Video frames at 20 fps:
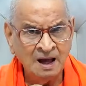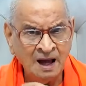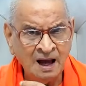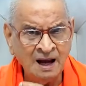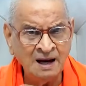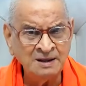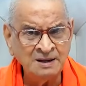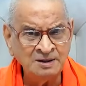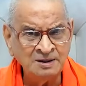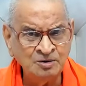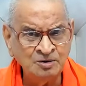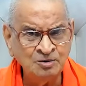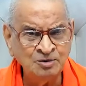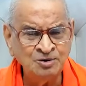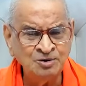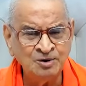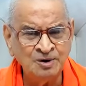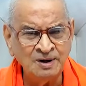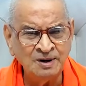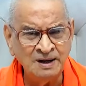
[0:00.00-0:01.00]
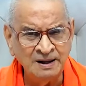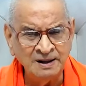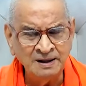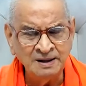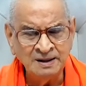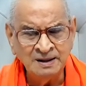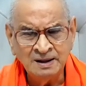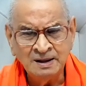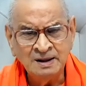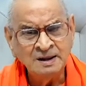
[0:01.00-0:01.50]
And
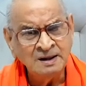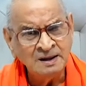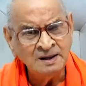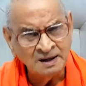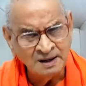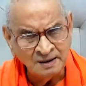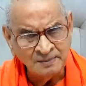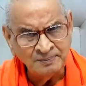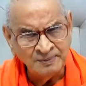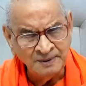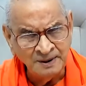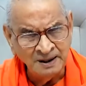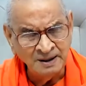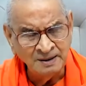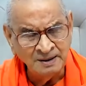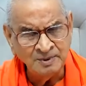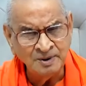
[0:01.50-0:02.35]
usually, roughly,